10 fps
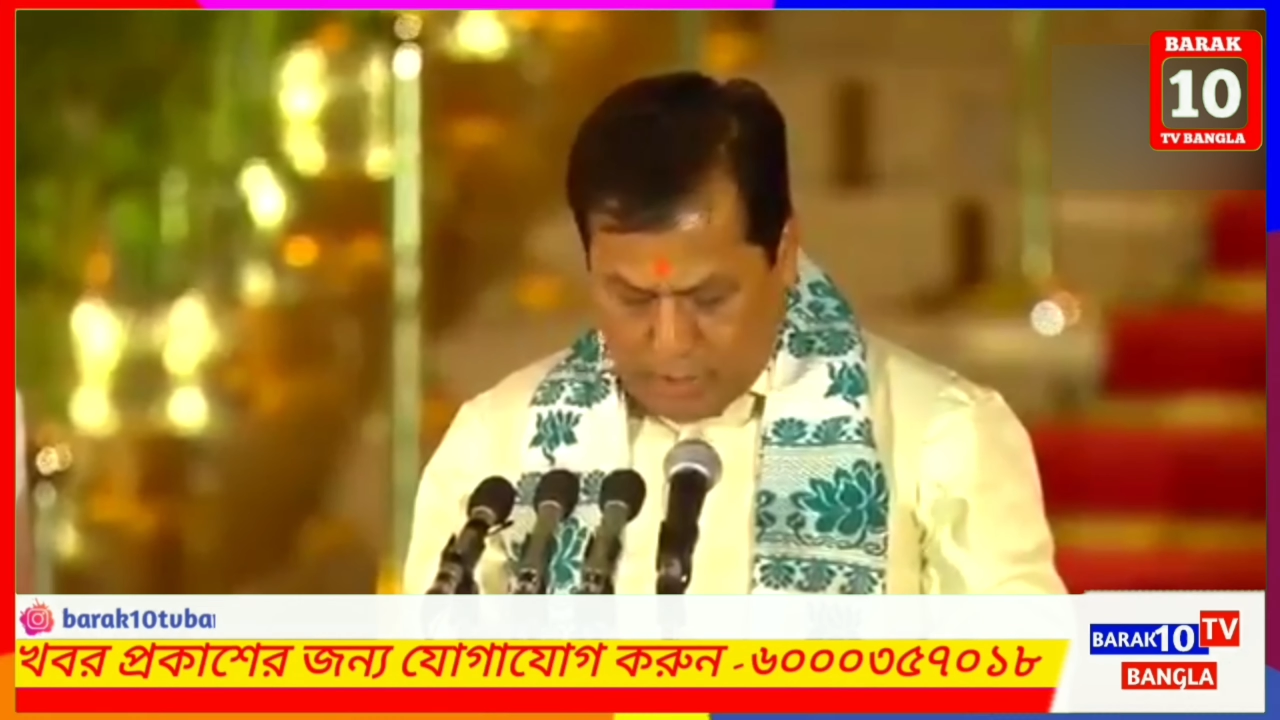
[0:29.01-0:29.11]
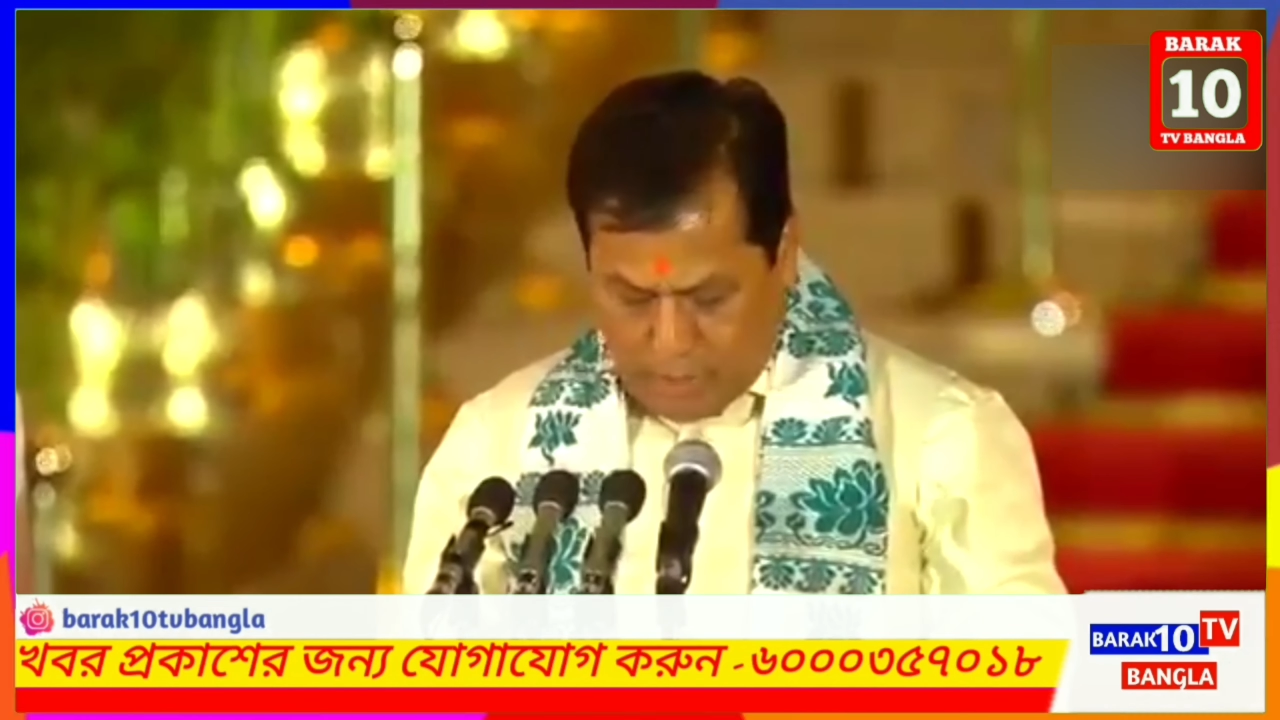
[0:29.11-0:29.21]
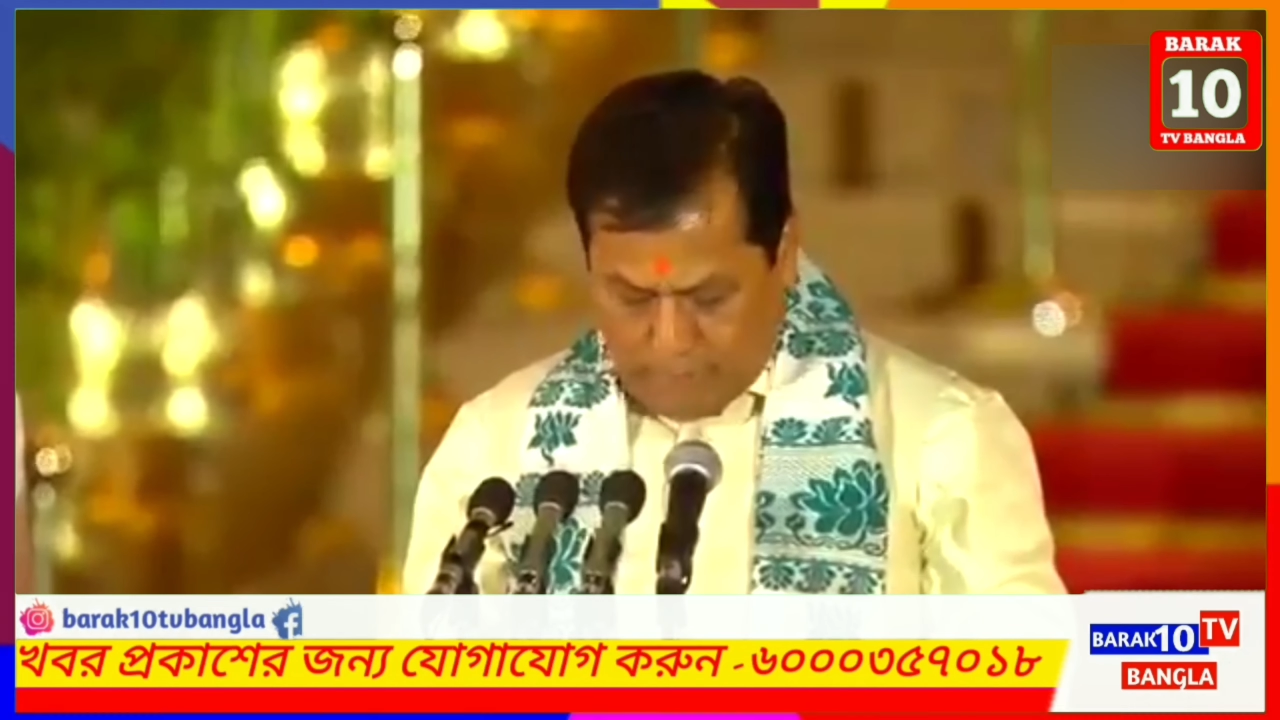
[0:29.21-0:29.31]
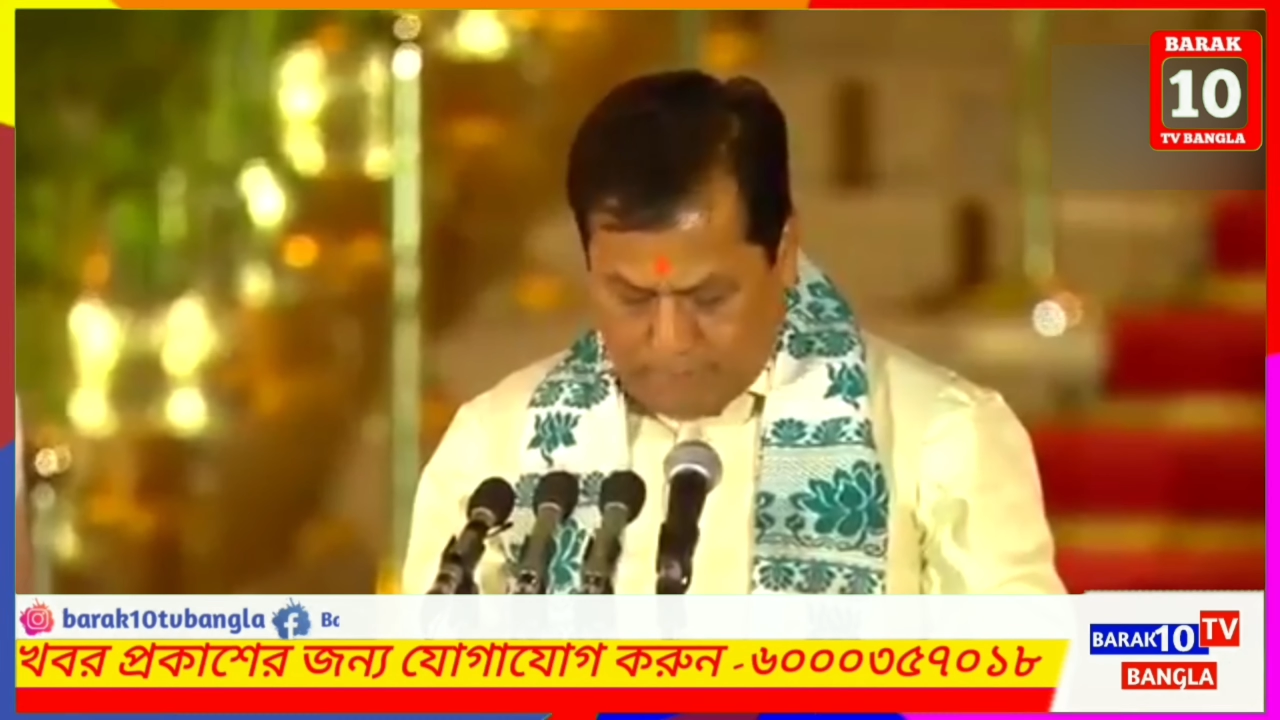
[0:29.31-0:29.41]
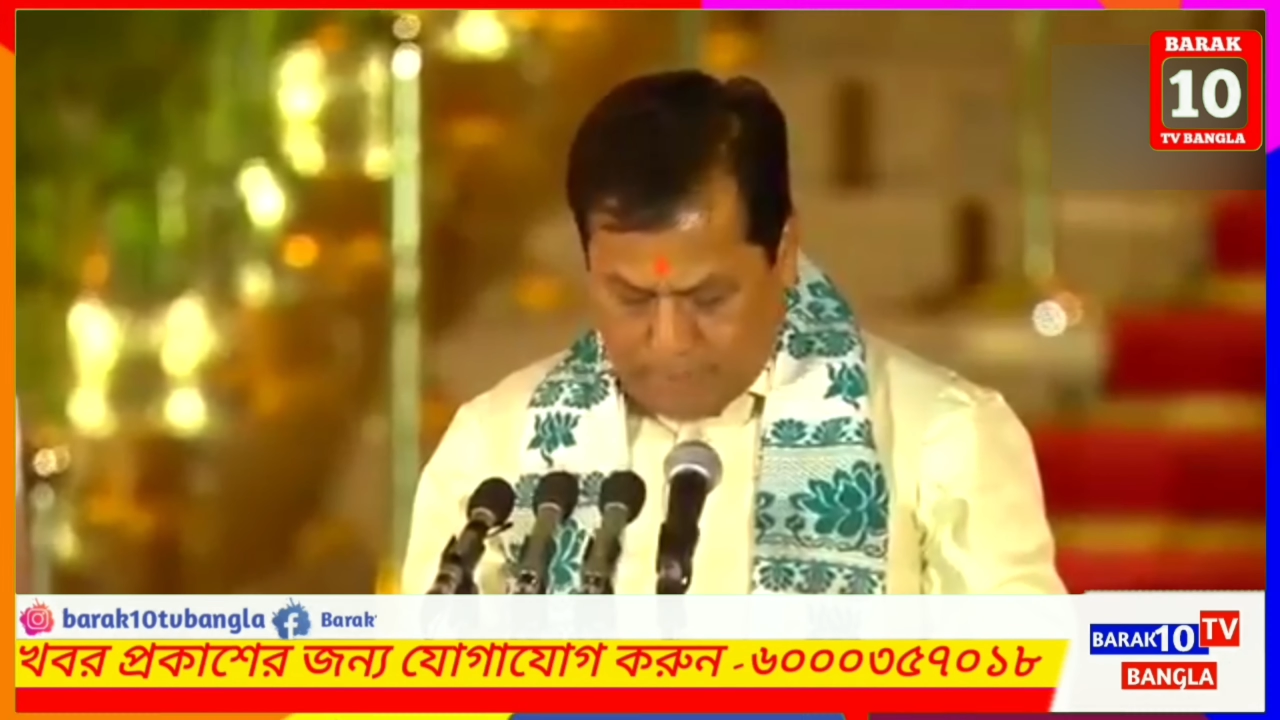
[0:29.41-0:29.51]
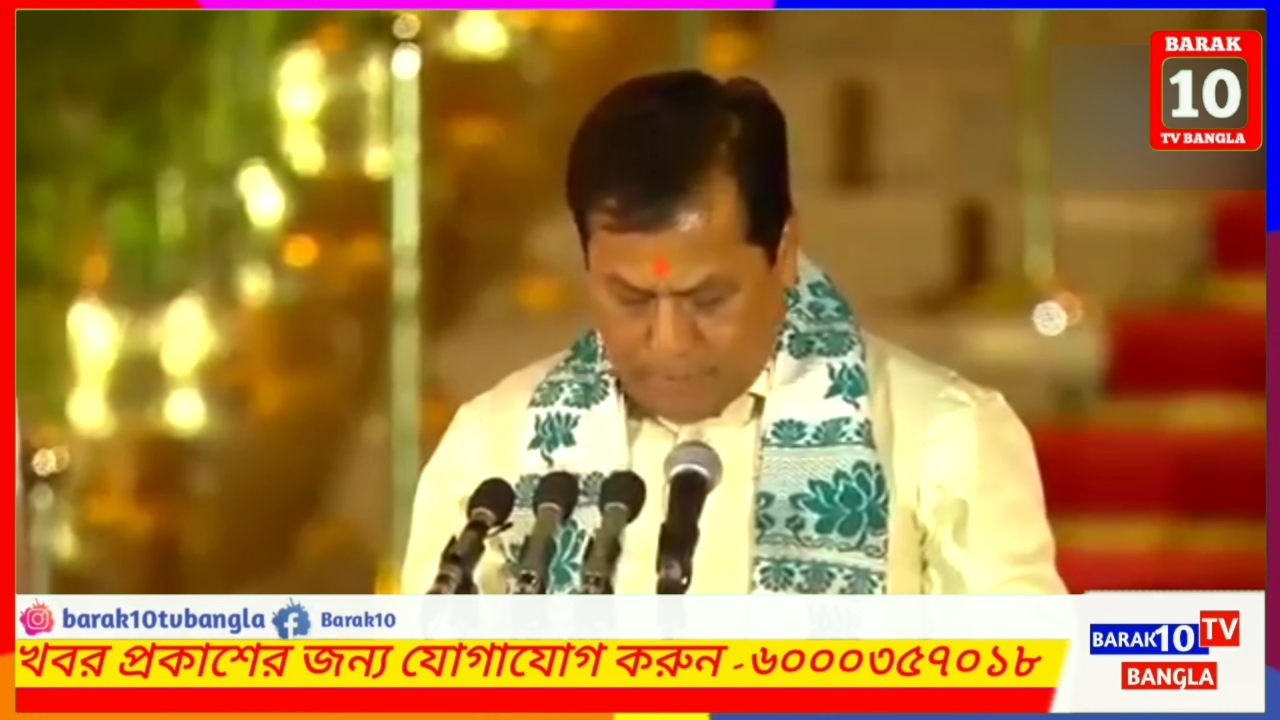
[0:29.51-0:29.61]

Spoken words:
of